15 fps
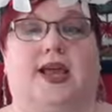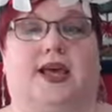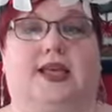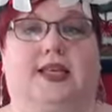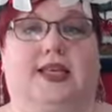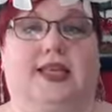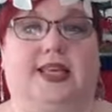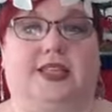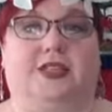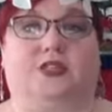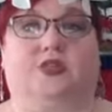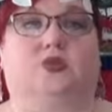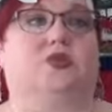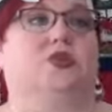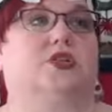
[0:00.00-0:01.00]
a heat
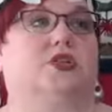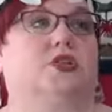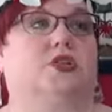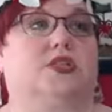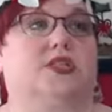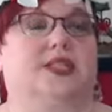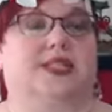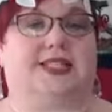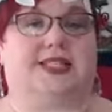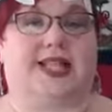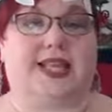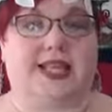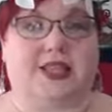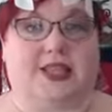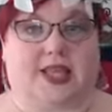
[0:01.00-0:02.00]
source or use it to
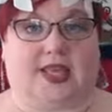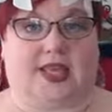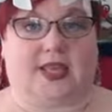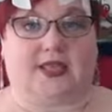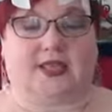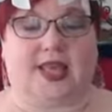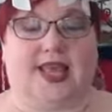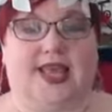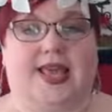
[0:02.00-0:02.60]
see things.